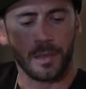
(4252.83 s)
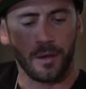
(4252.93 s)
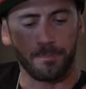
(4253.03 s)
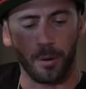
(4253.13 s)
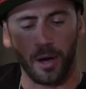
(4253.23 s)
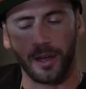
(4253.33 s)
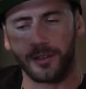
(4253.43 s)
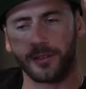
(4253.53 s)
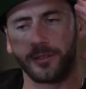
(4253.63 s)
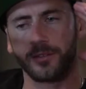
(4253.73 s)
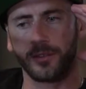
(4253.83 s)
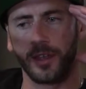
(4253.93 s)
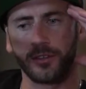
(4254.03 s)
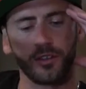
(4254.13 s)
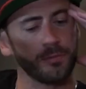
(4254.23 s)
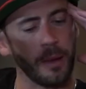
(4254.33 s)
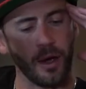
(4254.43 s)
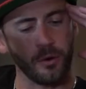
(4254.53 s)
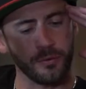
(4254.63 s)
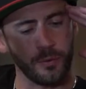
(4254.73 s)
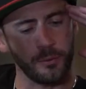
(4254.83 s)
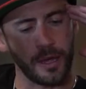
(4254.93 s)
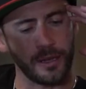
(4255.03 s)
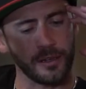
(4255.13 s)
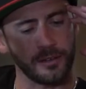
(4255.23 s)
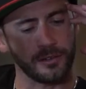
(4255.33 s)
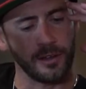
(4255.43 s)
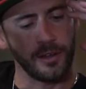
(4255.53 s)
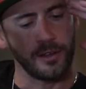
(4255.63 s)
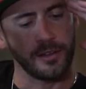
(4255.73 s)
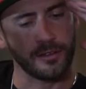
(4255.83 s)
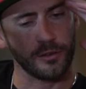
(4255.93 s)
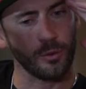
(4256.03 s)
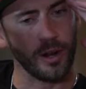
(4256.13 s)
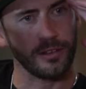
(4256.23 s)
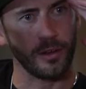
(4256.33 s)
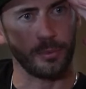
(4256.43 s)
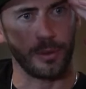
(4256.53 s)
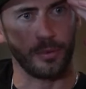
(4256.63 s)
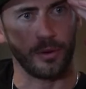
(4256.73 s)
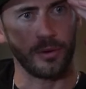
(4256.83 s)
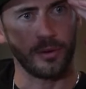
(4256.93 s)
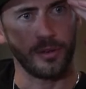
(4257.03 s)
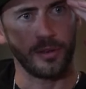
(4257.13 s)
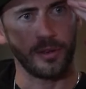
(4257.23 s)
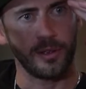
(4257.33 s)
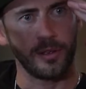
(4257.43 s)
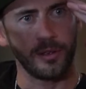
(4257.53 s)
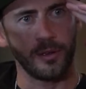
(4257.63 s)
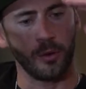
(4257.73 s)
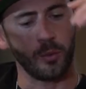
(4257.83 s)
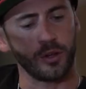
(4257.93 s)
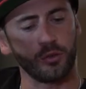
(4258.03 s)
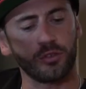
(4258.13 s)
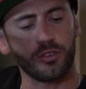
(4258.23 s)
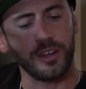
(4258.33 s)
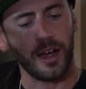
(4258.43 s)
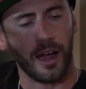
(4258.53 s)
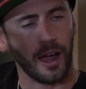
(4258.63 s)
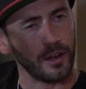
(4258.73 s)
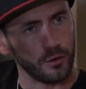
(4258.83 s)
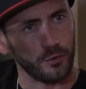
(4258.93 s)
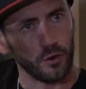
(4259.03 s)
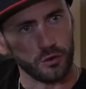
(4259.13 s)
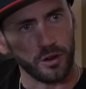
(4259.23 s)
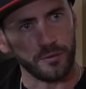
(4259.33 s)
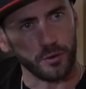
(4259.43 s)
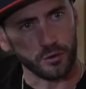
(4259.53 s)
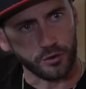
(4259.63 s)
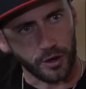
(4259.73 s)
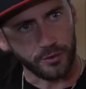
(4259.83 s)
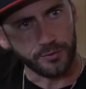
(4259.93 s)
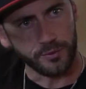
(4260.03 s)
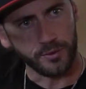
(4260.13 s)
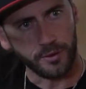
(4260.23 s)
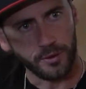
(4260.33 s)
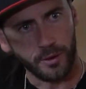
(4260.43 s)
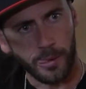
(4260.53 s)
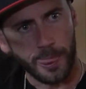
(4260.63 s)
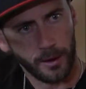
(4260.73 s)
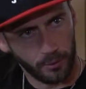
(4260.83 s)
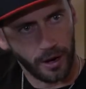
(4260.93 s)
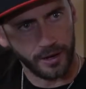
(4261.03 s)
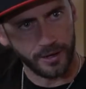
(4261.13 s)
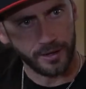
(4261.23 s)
But it's just powerful, man, because this is what I tell people. When you see a higher version of yourself, right,